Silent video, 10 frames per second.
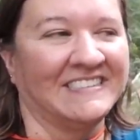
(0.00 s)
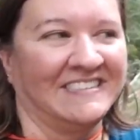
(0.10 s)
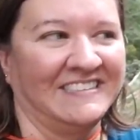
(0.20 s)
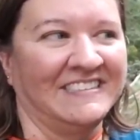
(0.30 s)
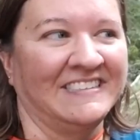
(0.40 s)

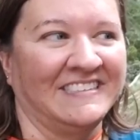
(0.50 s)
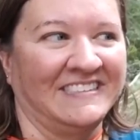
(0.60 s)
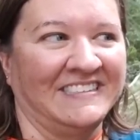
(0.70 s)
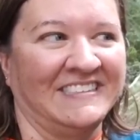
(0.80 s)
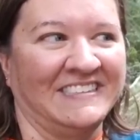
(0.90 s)

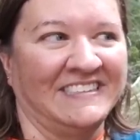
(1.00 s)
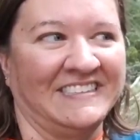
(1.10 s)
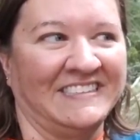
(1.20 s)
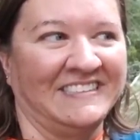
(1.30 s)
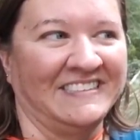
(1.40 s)

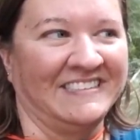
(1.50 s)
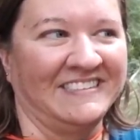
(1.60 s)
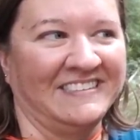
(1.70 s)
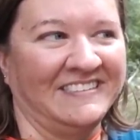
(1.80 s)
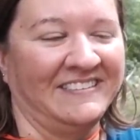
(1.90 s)

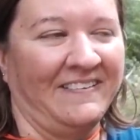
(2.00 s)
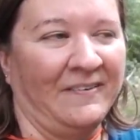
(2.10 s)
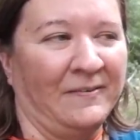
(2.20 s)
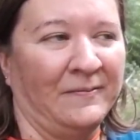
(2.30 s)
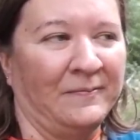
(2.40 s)

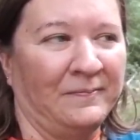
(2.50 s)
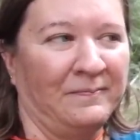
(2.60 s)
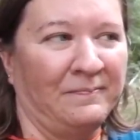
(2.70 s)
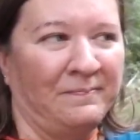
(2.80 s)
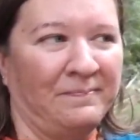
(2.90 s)

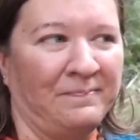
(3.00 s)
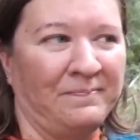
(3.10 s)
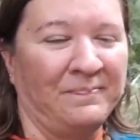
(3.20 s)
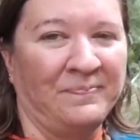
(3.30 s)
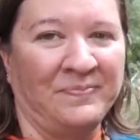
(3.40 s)

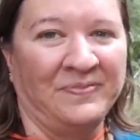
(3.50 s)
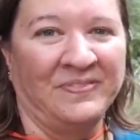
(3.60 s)
(not speaking)